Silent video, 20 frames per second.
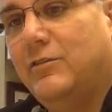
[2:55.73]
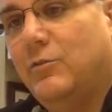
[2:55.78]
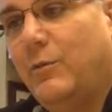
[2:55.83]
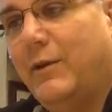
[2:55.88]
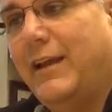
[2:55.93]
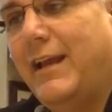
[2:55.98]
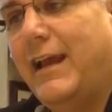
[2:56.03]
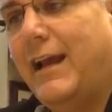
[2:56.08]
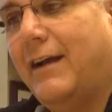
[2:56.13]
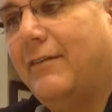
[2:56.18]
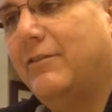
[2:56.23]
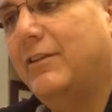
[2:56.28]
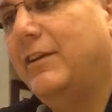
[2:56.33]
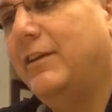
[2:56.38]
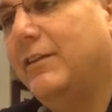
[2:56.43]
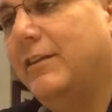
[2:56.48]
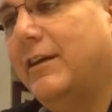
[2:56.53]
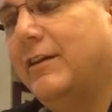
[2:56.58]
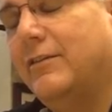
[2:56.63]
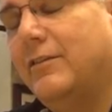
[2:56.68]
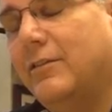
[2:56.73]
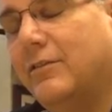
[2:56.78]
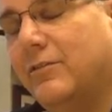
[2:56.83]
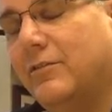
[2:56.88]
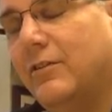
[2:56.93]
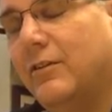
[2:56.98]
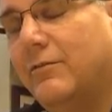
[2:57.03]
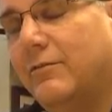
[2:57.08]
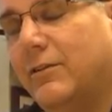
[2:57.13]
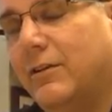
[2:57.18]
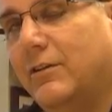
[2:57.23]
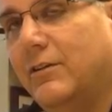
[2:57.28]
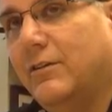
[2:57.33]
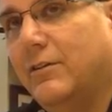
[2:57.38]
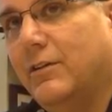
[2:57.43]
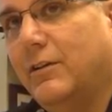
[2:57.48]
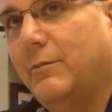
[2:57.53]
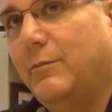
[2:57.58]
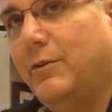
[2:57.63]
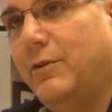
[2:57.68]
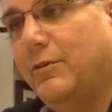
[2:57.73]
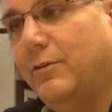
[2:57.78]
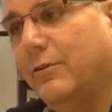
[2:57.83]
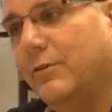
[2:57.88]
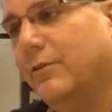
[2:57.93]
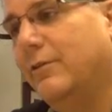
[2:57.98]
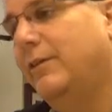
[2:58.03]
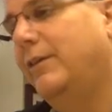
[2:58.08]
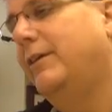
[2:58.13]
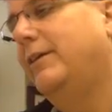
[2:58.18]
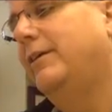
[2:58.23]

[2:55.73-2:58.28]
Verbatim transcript: So we have to get that stuff done on the computer.